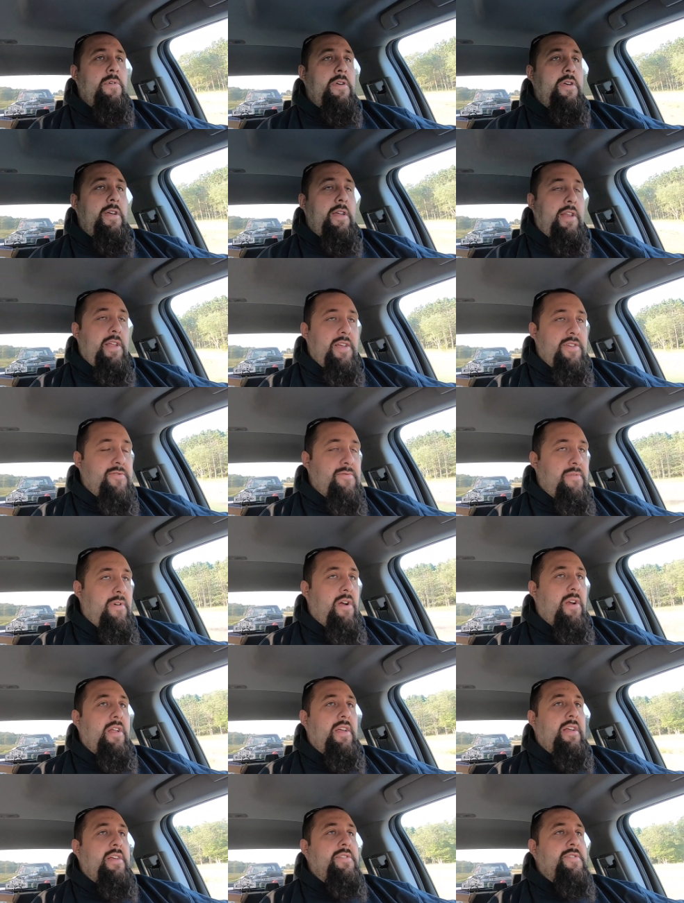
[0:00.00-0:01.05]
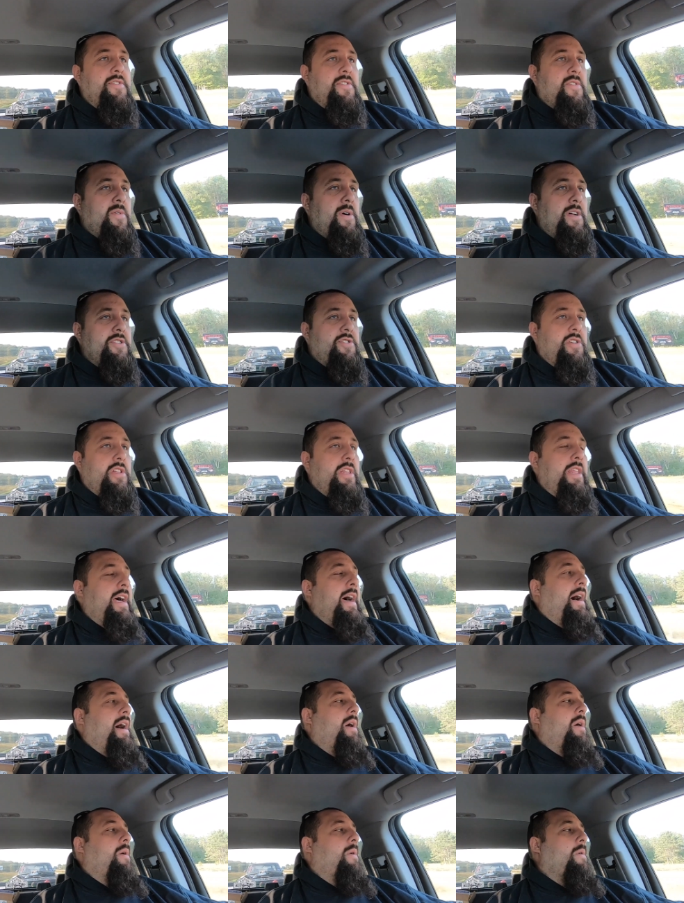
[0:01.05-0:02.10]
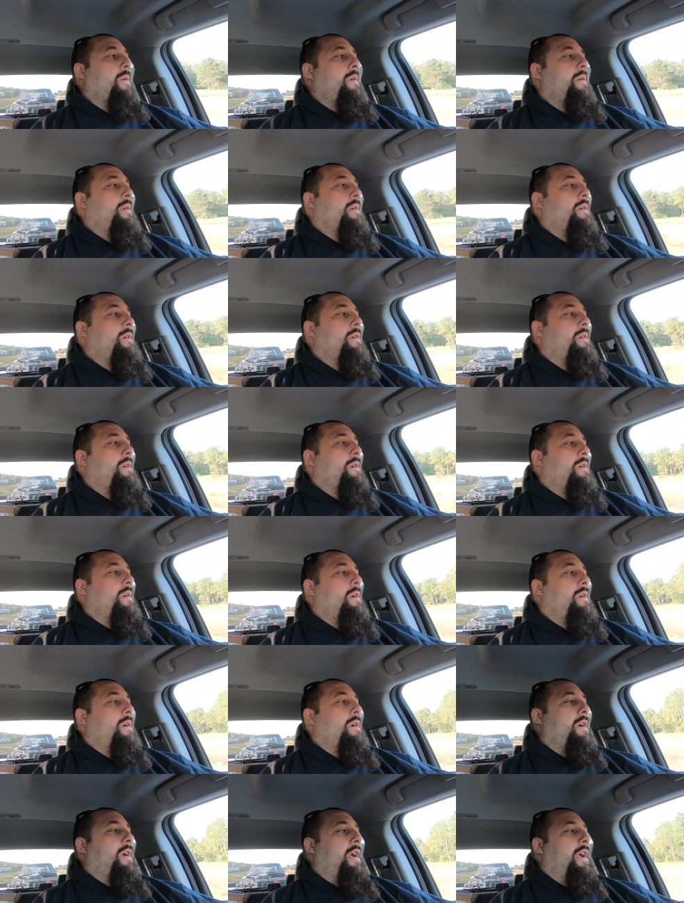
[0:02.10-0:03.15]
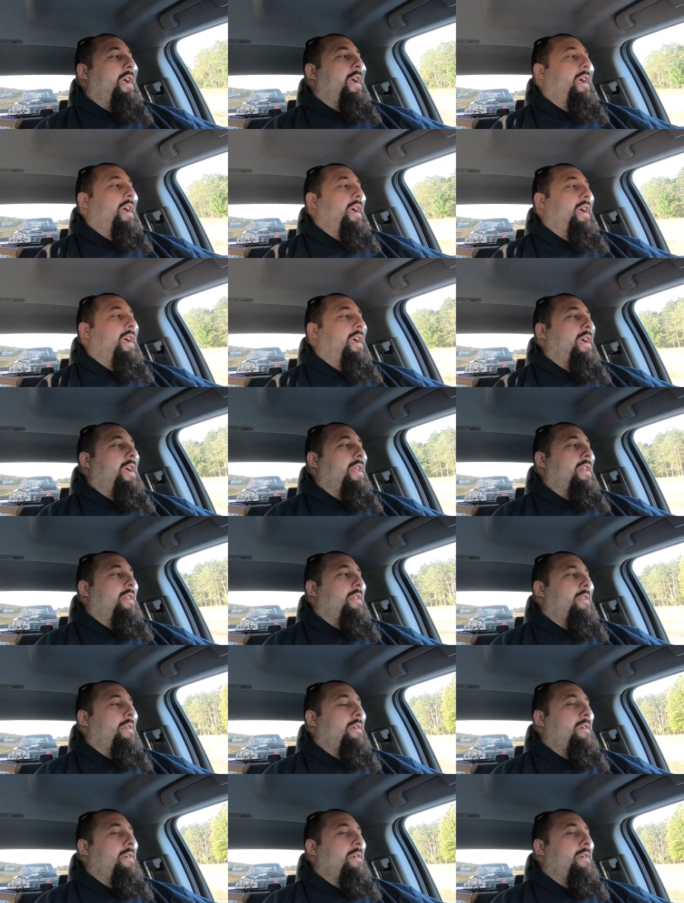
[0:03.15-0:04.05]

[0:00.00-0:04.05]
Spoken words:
It is running sequential now, and